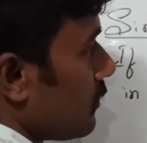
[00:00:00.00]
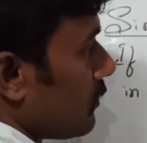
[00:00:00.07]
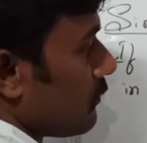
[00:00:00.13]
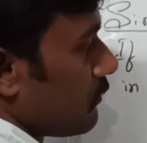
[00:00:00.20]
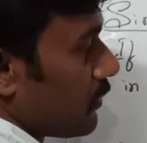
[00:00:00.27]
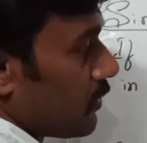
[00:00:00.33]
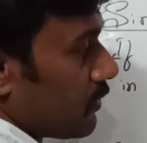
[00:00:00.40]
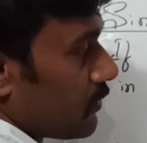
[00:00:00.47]

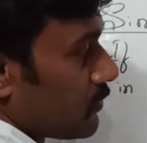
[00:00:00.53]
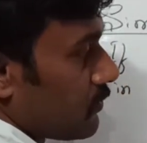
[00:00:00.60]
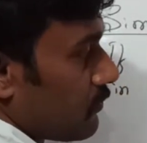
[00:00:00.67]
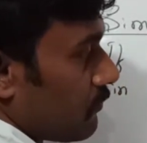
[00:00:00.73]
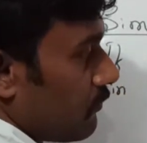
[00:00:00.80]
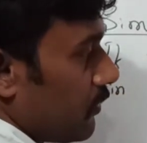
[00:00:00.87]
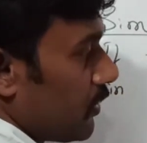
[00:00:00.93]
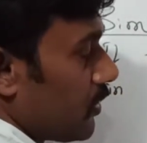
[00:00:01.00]
figures
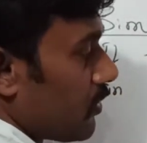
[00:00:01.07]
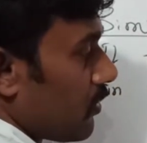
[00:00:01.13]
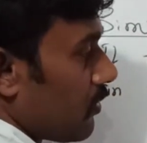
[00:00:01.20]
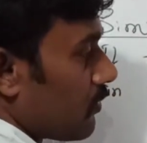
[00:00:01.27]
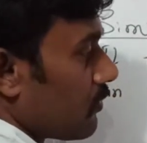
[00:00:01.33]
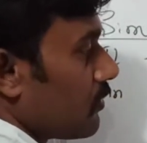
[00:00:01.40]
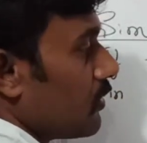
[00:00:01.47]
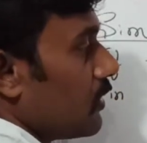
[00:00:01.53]
we
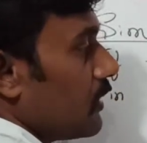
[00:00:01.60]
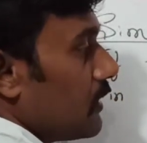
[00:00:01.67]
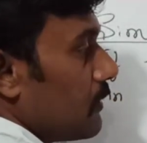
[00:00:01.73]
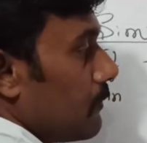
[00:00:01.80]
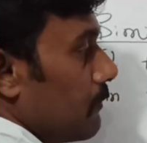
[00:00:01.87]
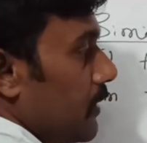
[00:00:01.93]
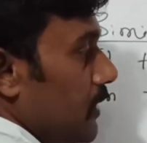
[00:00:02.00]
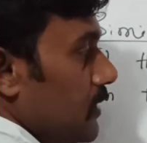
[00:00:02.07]
drawn
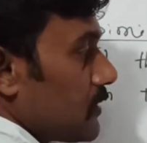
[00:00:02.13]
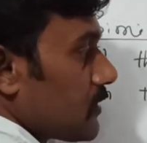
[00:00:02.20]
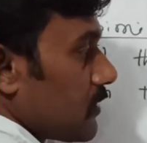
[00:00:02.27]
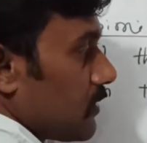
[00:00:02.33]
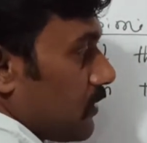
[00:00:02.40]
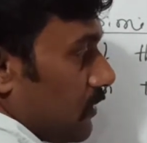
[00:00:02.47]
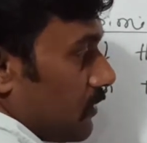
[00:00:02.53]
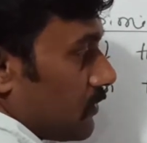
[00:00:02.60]
many
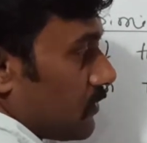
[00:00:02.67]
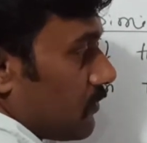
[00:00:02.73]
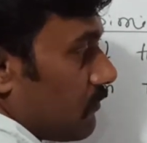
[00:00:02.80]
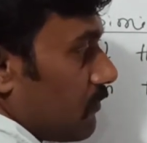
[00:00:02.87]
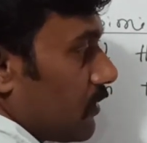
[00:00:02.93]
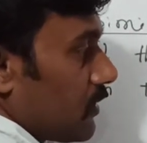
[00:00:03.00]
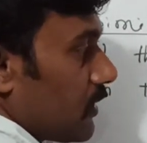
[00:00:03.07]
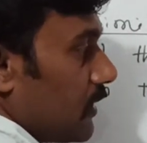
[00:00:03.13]
circles
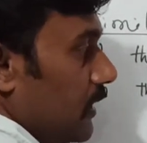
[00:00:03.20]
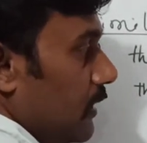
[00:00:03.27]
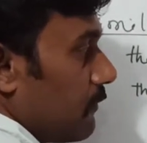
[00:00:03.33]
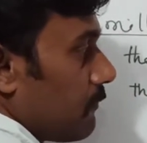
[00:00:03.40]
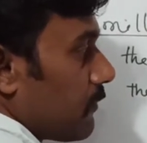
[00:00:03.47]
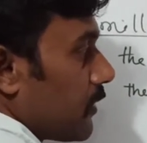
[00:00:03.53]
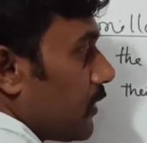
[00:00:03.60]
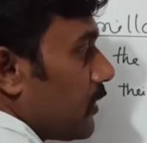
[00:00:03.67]
with
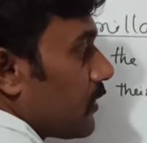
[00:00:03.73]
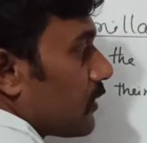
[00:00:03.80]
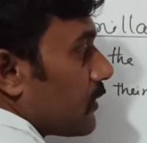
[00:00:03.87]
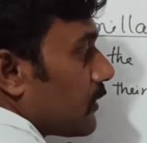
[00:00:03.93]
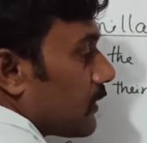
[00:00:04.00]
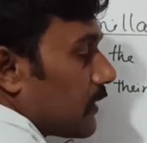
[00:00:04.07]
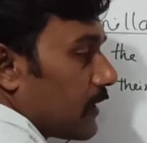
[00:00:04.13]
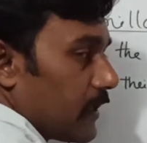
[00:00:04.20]
different
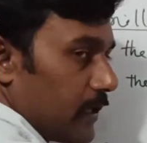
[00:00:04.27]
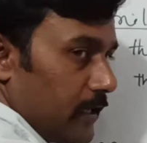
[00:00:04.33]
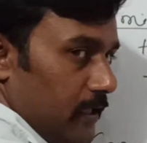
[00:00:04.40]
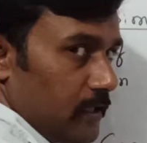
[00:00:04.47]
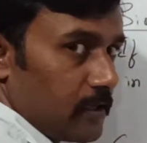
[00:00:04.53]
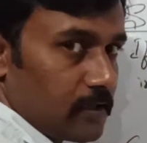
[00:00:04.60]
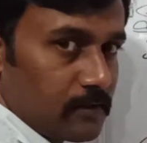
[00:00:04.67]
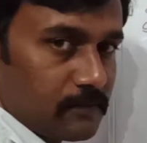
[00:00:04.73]

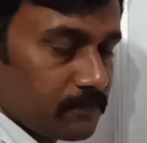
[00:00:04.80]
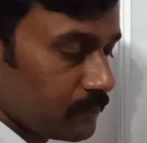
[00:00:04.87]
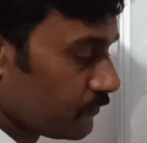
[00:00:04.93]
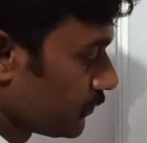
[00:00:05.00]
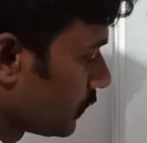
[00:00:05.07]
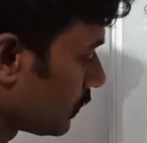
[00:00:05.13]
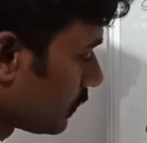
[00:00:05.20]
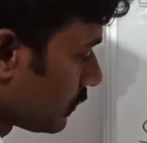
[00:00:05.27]
radii.
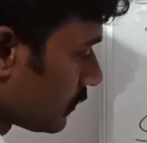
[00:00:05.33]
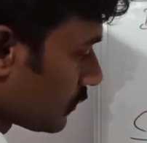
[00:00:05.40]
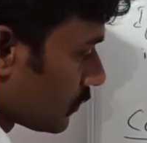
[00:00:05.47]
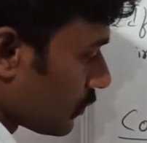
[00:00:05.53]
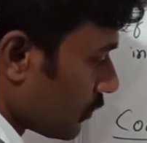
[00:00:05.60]
So